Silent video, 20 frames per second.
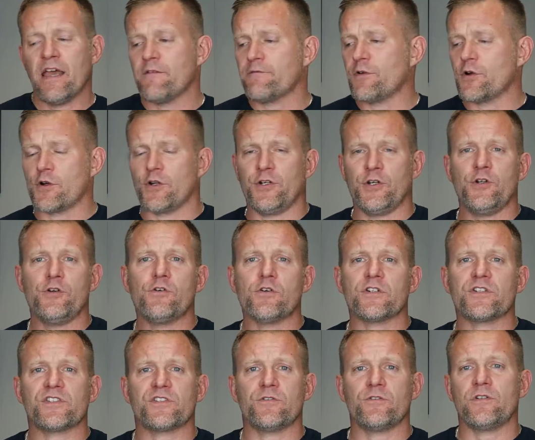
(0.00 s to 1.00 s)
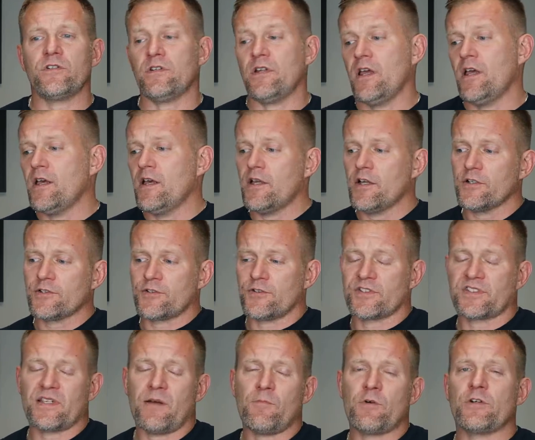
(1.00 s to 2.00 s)
If you're a newer student
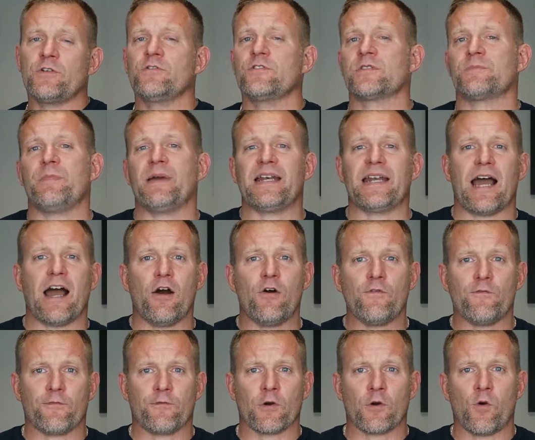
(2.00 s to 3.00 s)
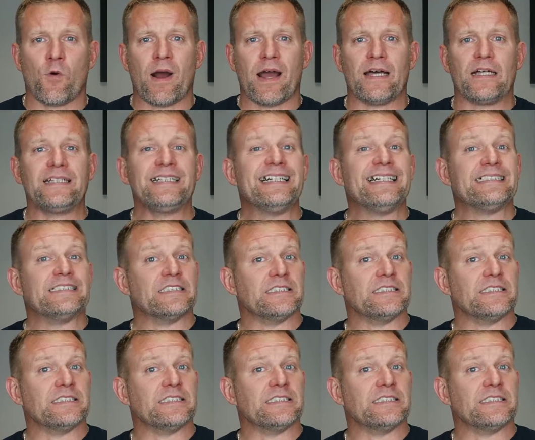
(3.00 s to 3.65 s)
to someone who's been out for a while,